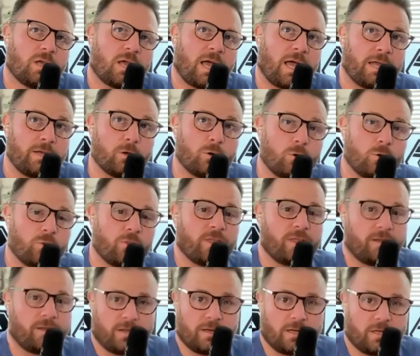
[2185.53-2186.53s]
I know
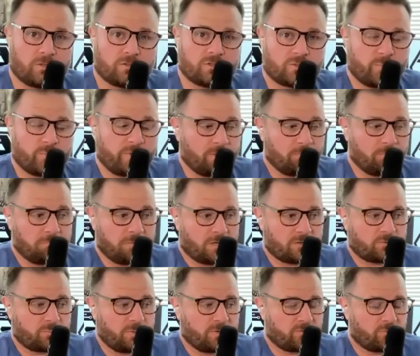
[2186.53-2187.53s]
that, and I'll
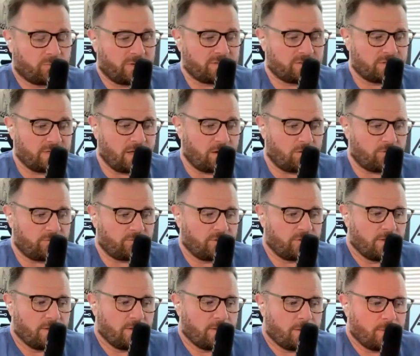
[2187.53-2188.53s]
speak for myself.
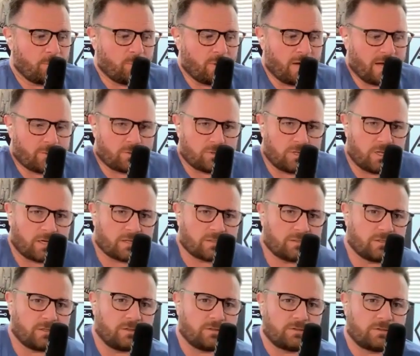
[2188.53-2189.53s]
My
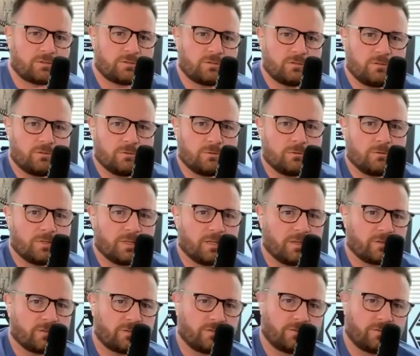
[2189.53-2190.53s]
reluctance to do
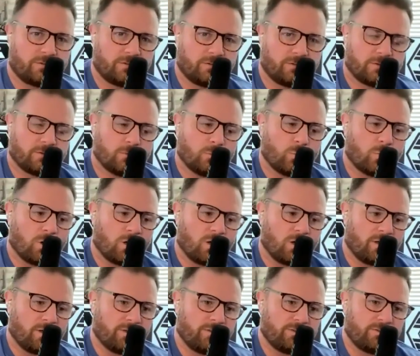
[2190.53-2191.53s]
this
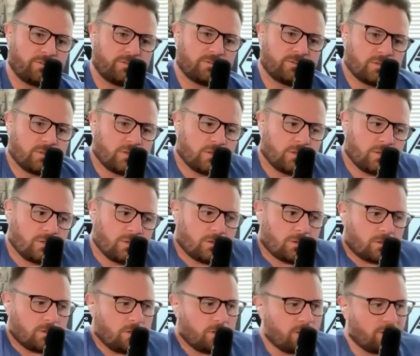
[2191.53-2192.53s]
was,
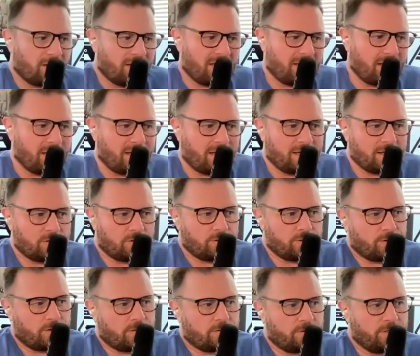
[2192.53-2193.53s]
I don't
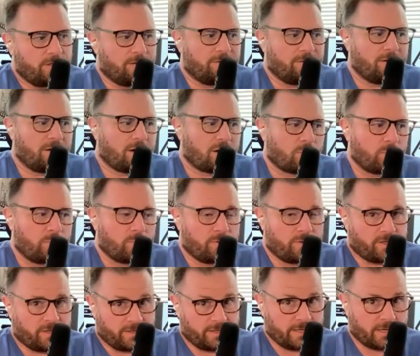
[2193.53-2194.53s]
know, are we
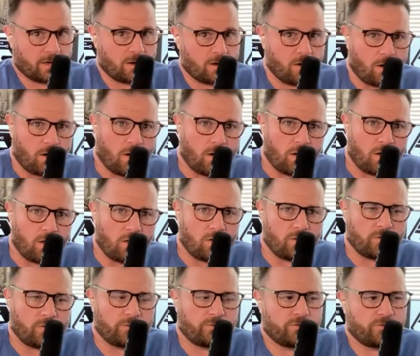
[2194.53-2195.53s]
really going to get
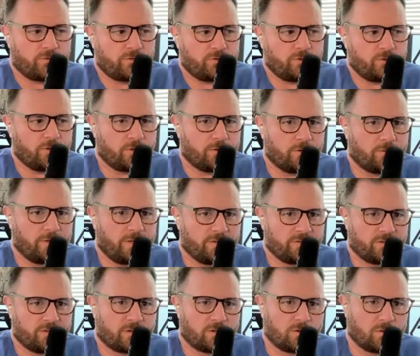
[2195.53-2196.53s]
calls?
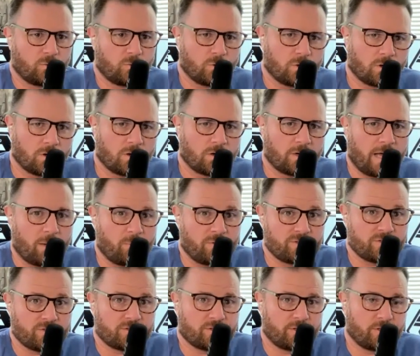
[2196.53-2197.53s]
Is it going to work? How
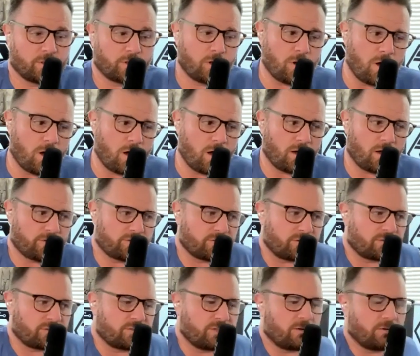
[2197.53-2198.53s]
much is it going to cost,
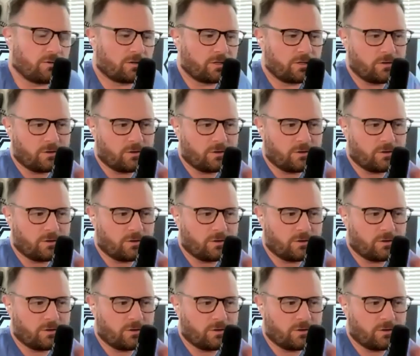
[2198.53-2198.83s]
et cetera?